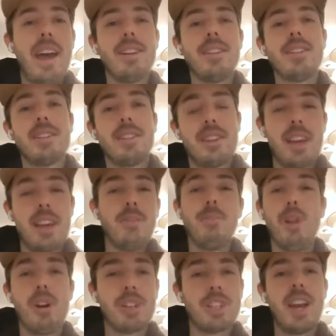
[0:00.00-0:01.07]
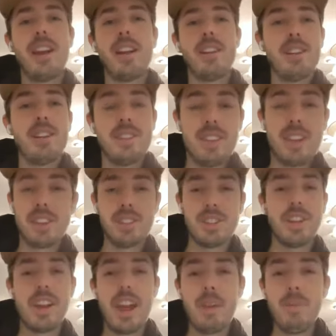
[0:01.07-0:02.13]
And can the blockchain
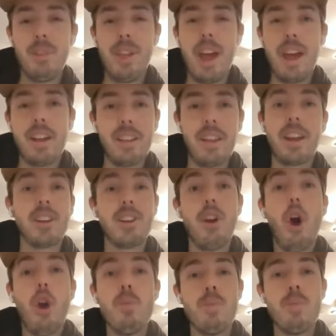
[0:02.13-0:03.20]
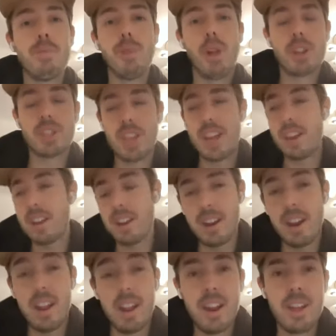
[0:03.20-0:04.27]
essentially enable that, like an open blockchain?
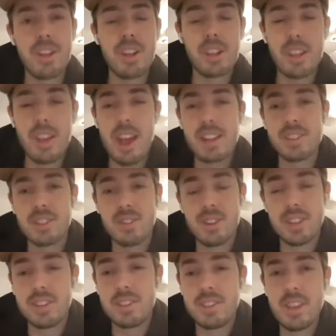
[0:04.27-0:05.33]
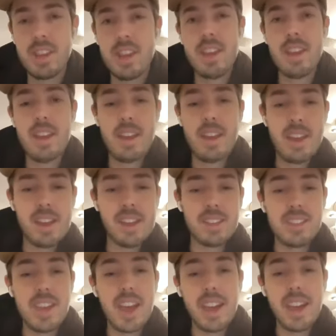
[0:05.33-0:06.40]
And I, and I think the answer is,
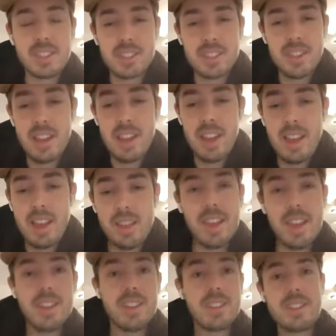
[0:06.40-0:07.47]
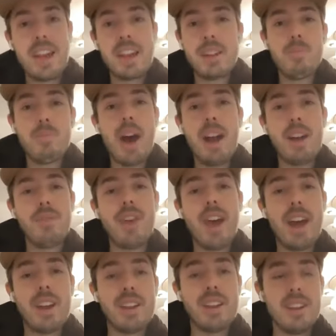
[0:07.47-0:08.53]
is yes. Then the second part of
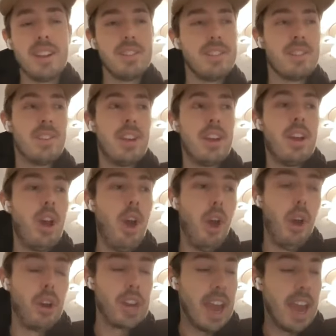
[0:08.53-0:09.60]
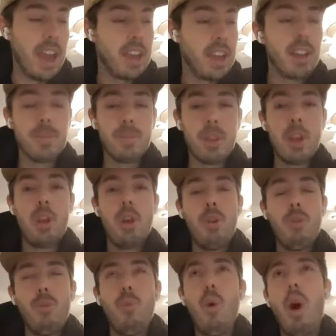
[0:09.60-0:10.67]
that is, okay,
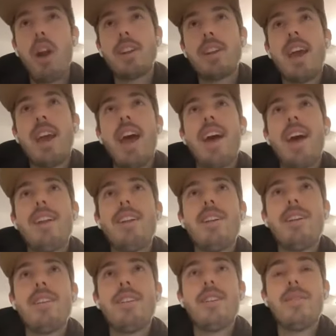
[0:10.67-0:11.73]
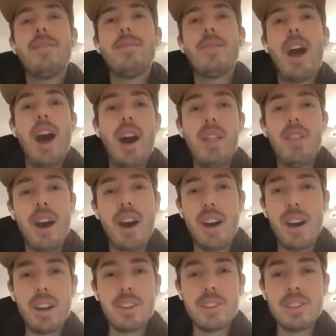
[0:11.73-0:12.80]
what can other
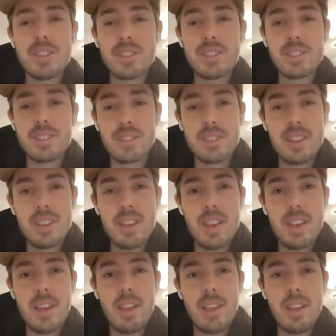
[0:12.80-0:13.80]
artists